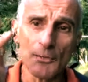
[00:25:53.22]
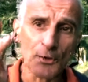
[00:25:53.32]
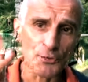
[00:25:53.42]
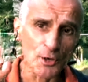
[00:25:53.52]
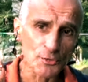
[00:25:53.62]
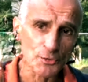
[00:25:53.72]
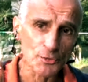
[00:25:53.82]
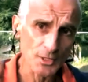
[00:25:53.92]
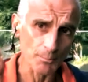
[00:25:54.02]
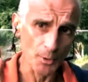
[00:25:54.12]
The third
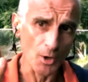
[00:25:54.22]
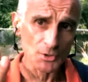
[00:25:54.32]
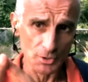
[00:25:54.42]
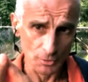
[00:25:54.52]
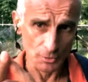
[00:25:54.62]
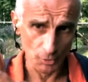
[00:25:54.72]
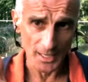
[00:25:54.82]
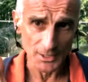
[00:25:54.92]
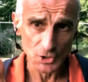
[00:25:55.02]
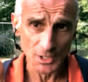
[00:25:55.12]
thing that blocks good
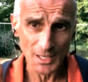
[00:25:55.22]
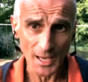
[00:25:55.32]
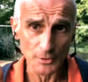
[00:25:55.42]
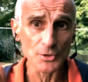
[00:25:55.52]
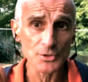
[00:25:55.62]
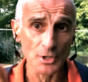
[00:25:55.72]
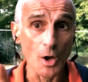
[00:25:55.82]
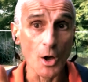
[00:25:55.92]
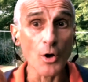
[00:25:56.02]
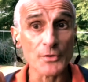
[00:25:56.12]
energy and also
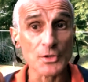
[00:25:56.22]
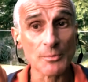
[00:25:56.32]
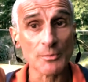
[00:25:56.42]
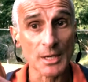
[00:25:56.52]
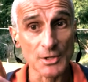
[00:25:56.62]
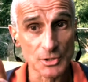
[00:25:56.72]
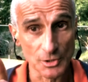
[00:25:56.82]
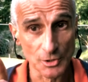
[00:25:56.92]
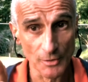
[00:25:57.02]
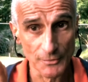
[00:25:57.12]
overstimulates
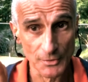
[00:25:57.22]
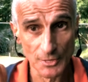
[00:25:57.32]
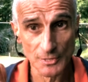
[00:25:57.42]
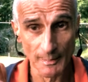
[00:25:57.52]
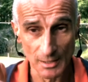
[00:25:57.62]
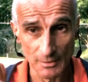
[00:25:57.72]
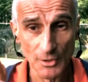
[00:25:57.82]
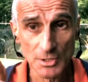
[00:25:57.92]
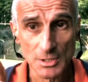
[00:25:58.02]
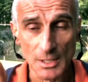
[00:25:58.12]
the nervous system
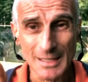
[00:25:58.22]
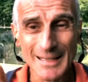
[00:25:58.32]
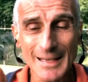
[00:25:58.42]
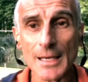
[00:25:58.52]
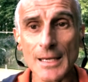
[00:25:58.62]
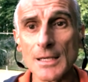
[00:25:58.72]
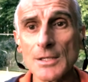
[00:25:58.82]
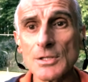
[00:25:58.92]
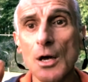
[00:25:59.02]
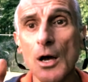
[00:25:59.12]
adversely
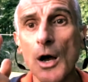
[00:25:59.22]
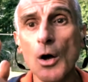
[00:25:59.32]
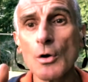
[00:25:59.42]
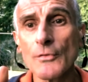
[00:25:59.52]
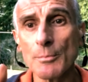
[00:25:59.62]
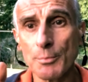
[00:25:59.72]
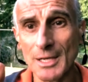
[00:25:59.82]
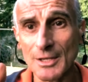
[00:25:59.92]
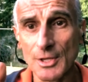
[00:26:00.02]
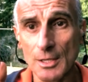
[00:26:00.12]
is
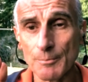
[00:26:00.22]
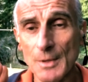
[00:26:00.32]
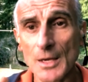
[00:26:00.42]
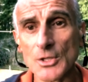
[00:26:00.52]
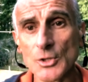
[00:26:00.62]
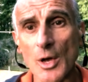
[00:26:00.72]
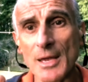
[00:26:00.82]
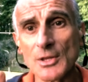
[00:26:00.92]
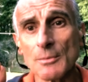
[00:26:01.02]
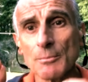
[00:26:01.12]
over-breathing. So I
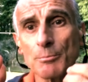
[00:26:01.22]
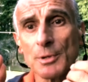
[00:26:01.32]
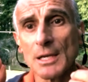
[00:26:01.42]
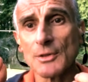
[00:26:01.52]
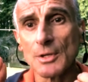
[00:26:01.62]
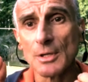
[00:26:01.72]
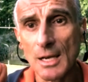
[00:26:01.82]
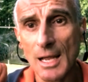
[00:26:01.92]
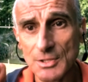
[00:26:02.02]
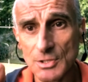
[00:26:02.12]
make them breathe
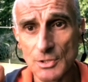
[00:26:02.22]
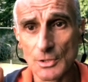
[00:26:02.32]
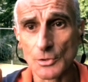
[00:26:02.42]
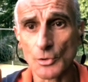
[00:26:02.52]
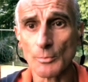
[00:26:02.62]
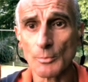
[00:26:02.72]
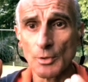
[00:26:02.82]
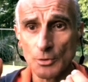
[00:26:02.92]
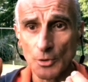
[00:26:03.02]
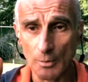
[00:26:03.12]
less than
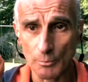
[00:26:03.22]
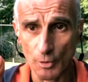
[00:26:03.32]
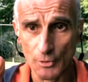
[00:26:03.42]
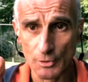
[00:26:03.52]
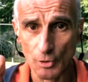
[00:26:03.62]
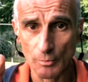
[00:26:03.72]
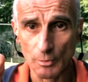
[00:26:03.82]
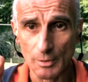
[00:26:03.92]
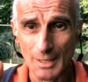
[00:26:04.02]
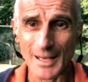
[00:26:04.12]
normal, not more than normal.